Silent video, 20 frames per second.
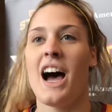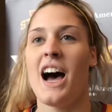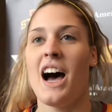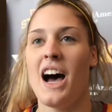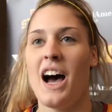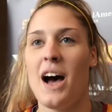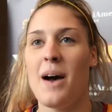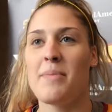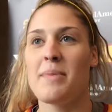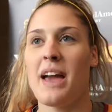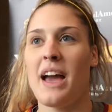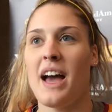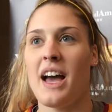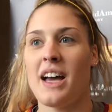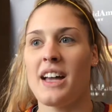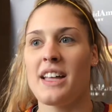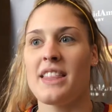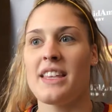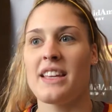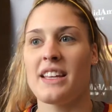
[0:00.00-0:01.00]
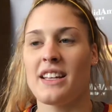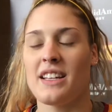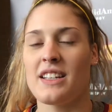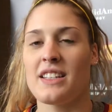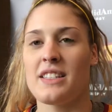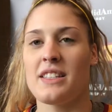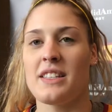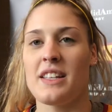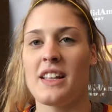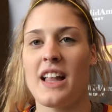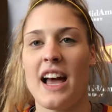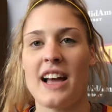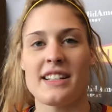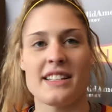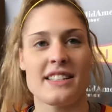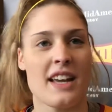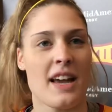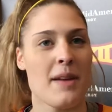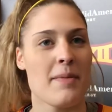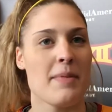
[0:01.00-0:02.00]
Yeah, I think it's the
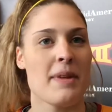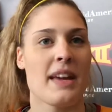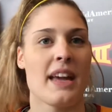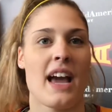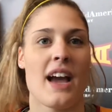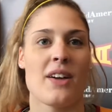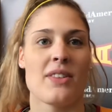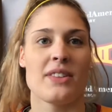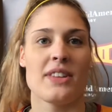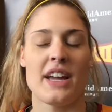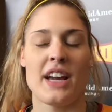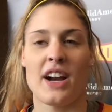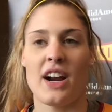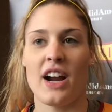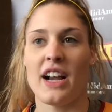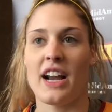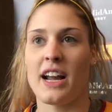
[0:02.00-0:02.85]
last time being out there,